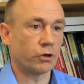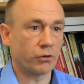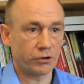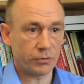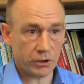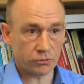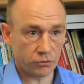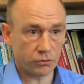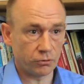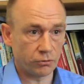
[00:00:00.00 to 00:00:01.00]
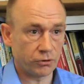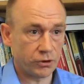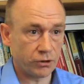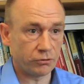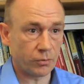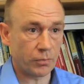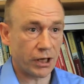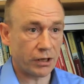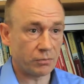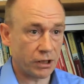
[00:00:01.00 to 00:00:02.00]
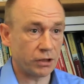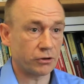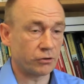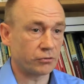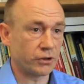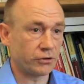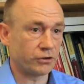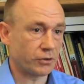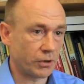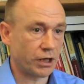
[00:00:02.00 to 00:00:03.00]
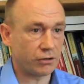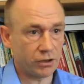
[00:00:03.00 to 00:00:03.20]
role that special schools continue to play in many countries despite the